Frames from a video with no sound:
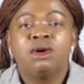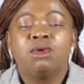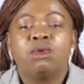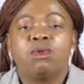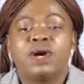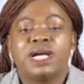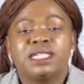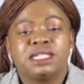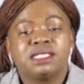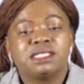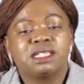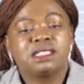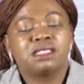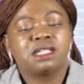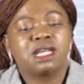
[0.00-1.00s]
What
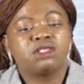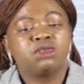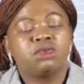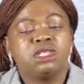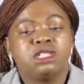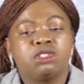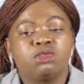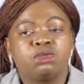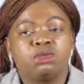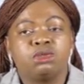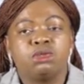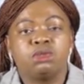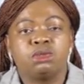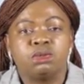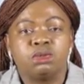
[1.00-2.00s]
is it that you need to
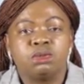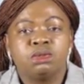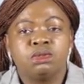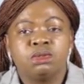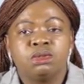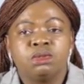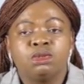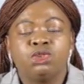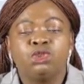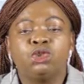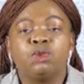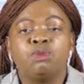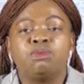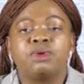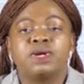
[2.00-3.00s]
do
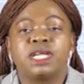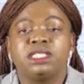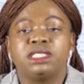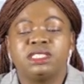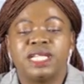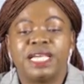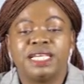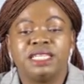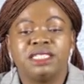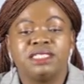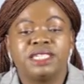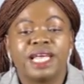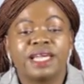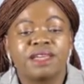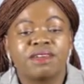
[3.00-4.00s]
to breach the
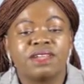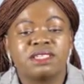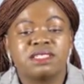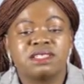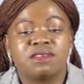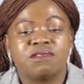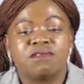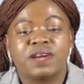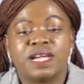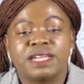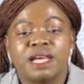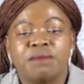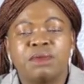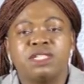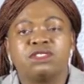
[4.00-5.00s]
integrity
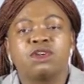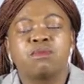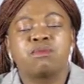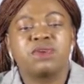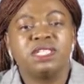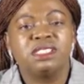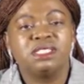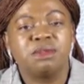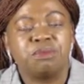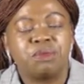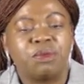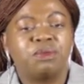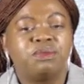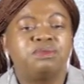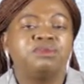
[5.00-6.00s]
fundamental
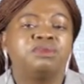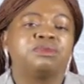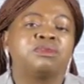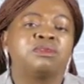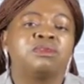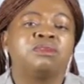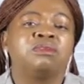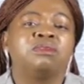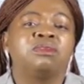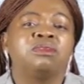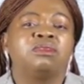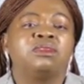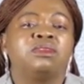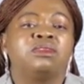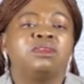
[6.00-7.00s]
principle?
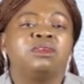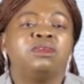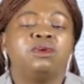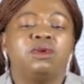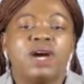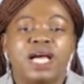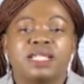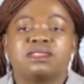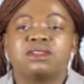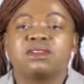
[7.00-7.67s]
You ask